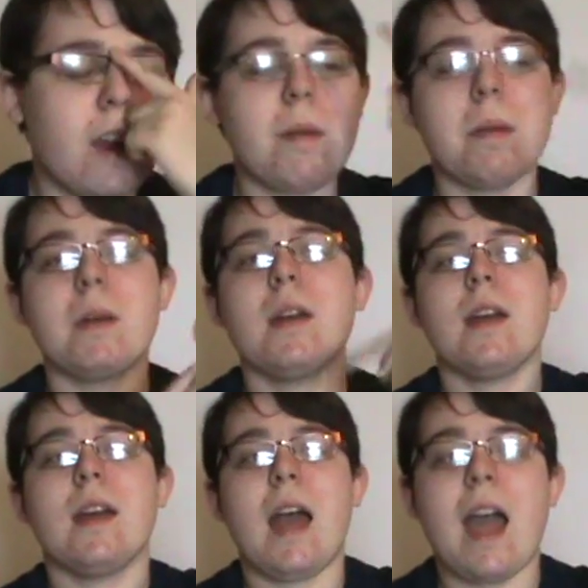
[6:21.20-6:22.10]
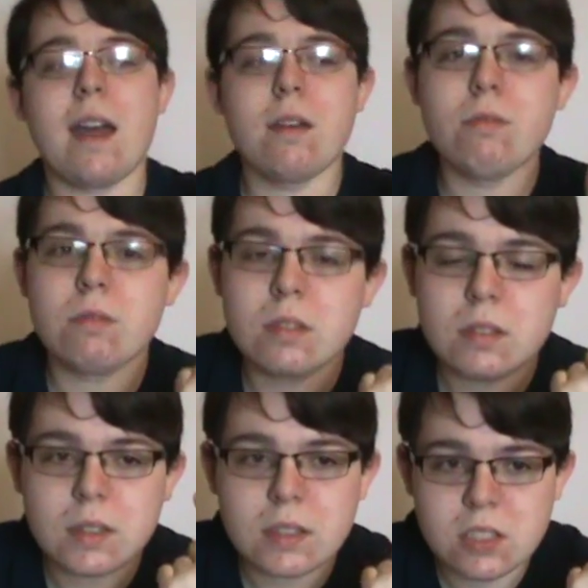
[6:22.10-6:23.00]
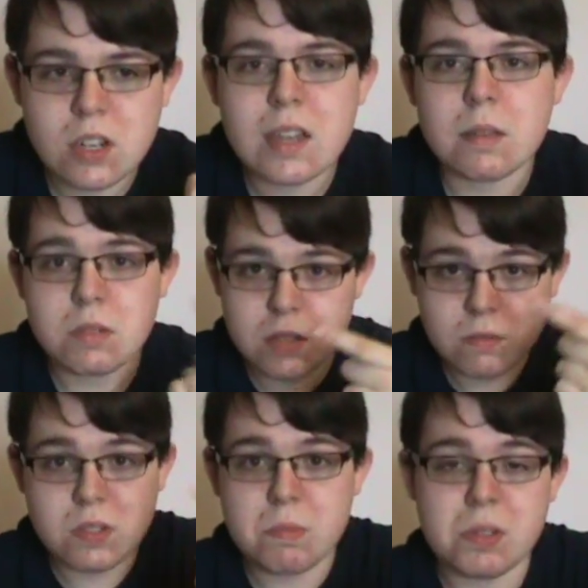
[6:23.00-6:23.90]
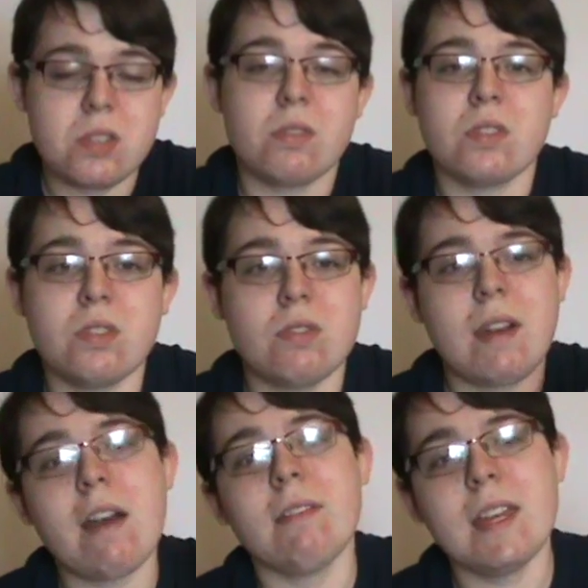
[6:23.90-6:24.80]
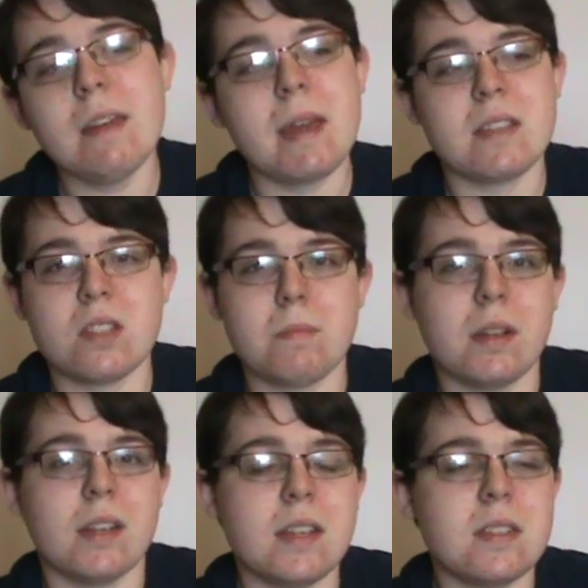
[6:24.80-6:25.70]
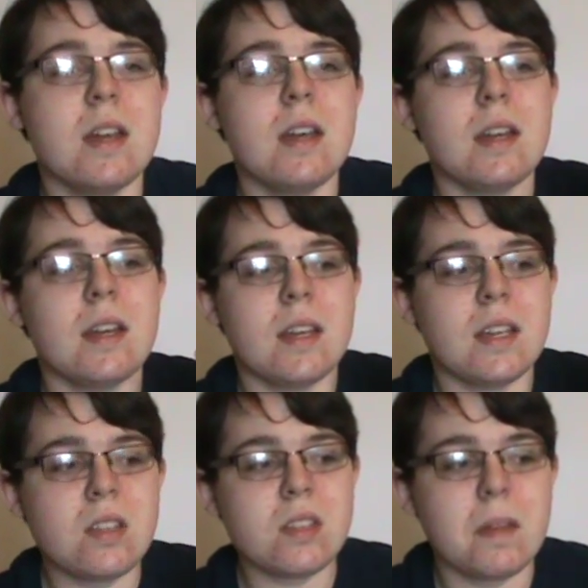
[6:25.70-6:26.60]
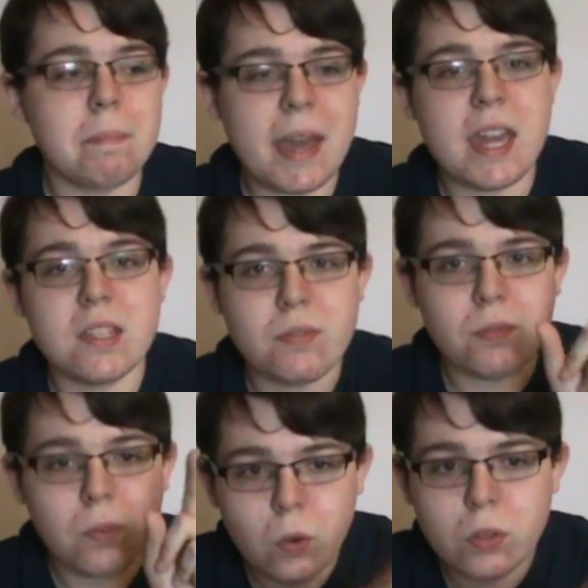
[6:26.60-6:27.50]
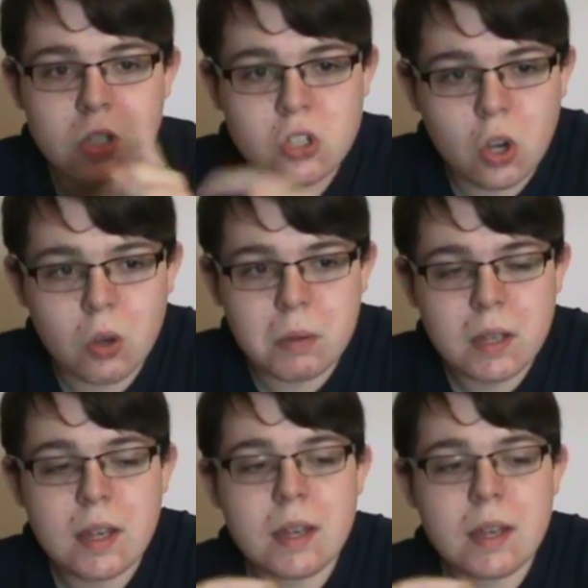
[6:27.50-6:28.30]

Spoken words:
now I remember. How James of Simply Sonic Studio, how he makes his money is he doesn't get paid for the job,